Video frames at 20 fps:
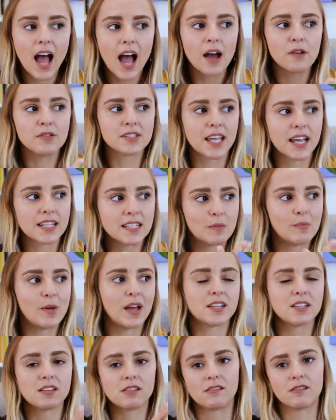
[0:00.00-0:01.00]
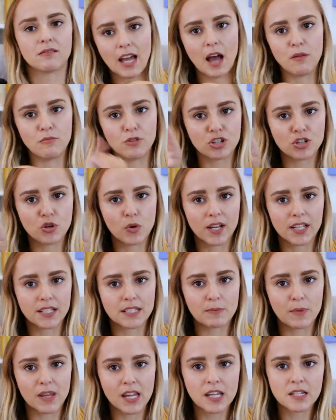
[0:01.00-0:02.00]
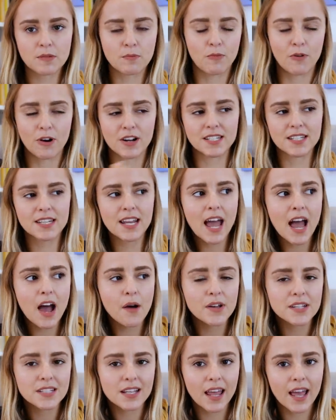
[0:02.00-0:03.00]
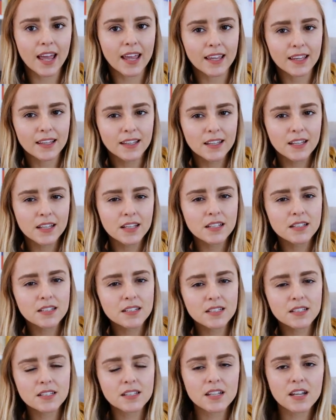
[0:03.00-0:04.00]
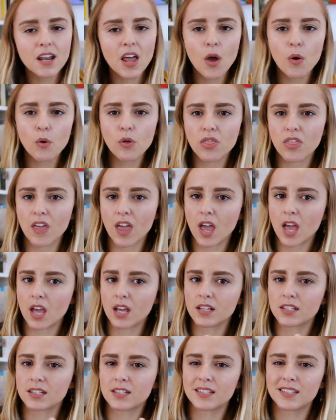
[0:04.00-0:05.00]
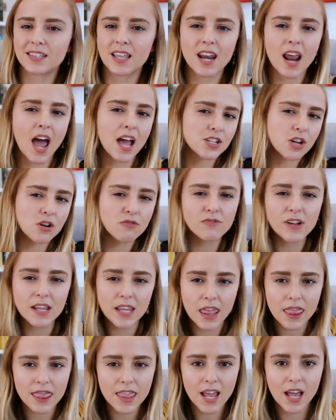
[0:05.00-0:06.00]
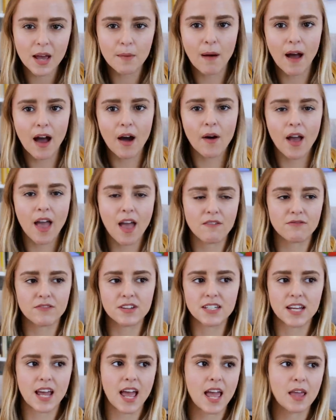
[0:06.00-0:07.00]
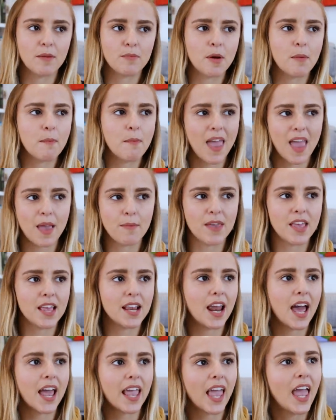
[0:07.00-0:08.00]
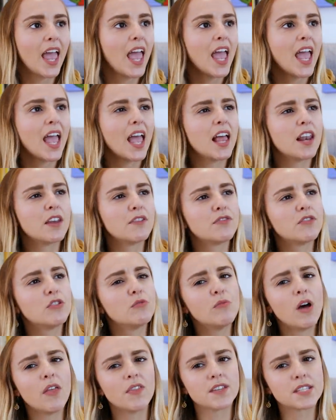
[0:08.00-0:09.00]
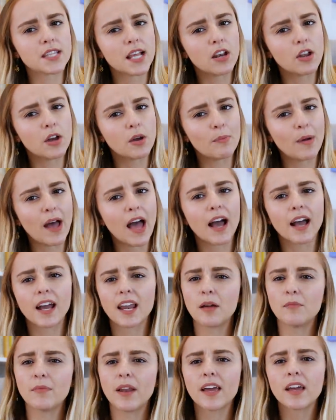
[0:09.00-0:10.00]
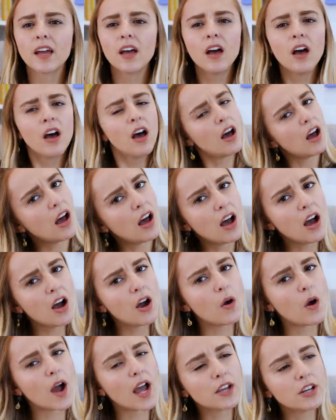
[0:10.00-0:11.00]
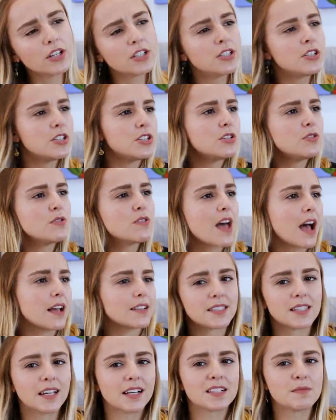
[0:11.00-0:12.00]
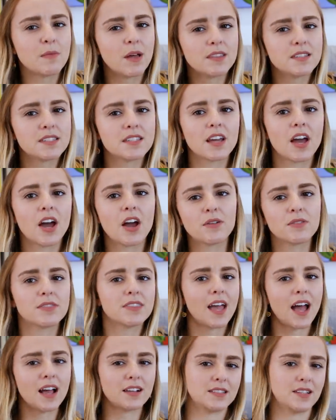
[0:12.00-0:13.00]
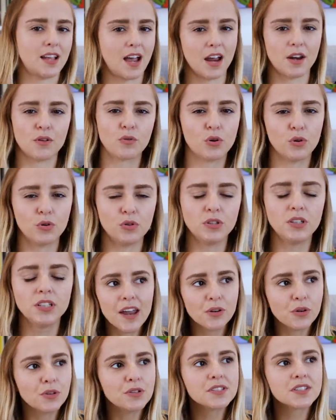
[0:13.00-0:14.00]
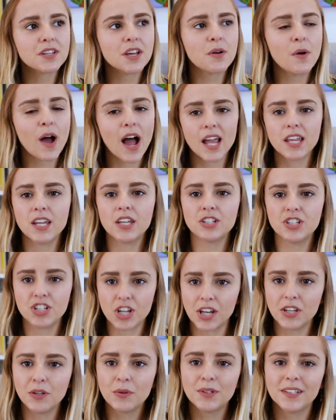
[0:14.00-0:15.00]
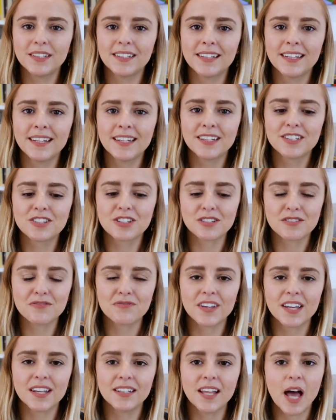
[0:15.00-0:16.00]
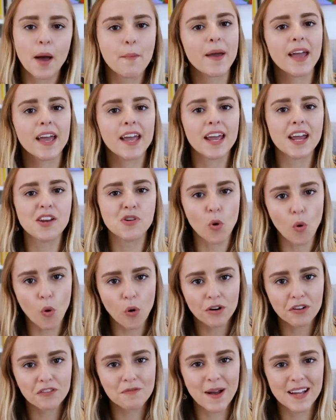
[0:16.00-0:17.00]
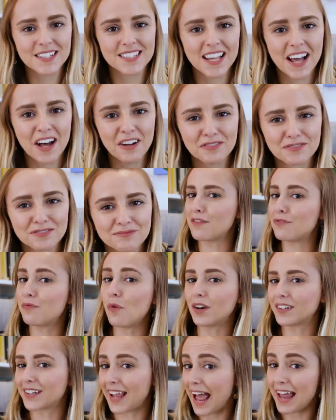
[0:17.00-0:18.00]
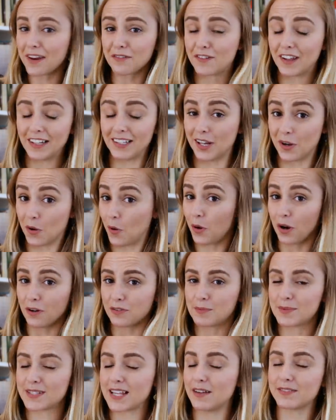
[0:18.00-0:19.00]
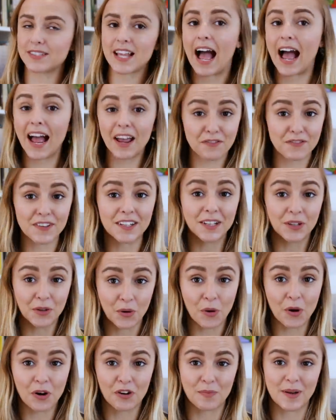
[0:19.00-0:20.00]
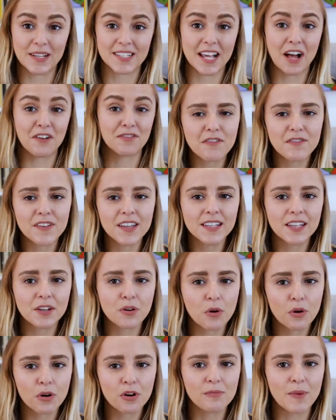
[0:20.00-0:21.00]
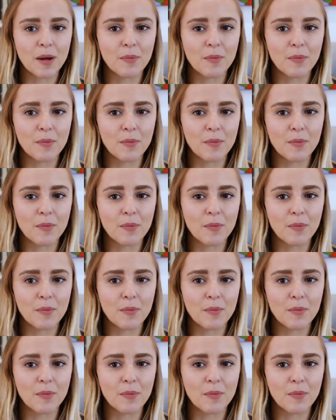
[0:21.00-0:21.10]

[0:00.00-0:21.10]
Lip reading: I was getting better at a much quicker speed, whereas now it's like slow things that I don't really think about every day, but maybe like in a few months I look back and I'm like, oh, I couldn't do that 6 months ago. That's kind of cool. And also I genuinely just feel a bit in awe of myself. If one can feel in awe of themselves, I feel in awe of myself. I feel in awe of